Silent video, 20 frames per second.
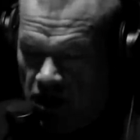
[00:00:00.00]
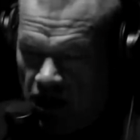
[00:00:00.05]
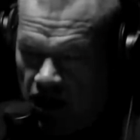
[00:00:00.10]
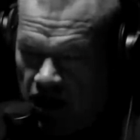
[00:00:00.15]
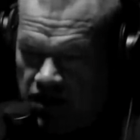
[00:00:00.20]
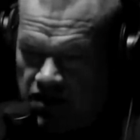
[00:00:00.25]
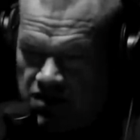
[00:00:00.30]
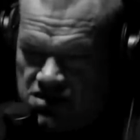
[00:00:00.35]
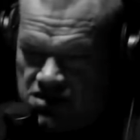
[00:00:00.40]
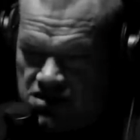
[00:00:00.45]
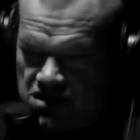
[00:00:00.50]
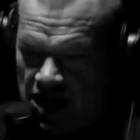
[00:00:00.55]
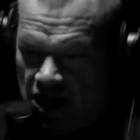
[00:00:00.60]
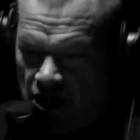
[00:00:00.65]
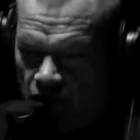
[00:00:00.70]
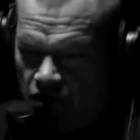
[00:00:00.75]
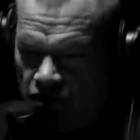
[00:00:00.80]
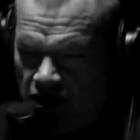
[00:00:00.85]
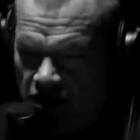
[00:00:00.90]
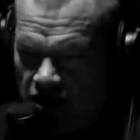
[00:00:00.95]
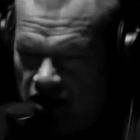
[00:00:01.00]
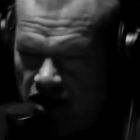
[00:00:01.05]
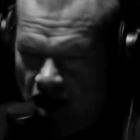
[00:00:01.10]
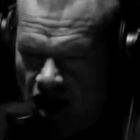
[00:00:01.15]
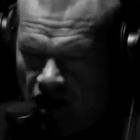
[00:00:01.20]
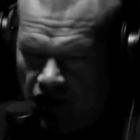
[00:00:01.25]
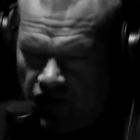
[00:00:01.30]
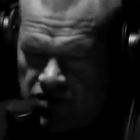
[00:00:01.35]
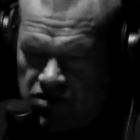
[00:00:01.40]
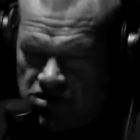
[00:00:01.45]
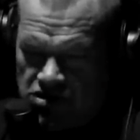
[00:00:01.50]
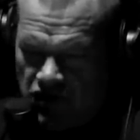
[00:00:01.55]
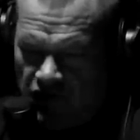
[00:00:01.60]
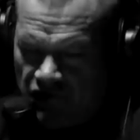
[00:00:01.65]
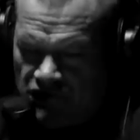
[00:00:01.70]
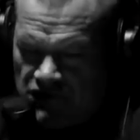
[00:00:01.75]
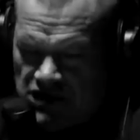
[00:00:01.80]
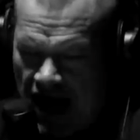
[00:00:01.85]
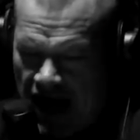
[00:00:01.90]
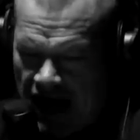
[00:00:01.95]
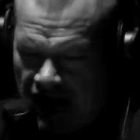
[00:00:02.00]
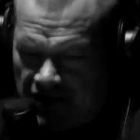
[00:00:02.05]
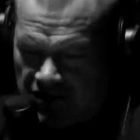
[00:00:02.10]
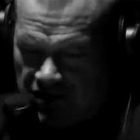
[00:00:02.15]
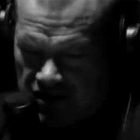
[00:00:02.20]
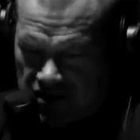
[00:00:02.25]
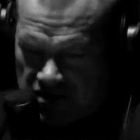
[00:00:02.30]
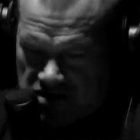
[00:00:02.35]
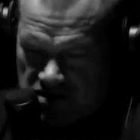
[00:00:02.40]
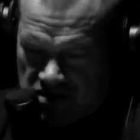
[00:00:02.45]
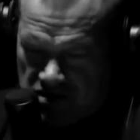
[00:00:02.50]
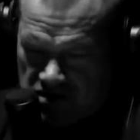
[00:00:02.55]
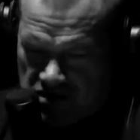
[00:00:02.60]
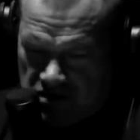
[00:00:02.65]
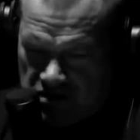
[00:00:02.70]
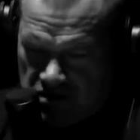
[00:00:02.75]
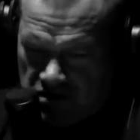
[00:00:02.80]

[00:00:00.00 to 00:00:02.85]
and a sound knowledge of tactics.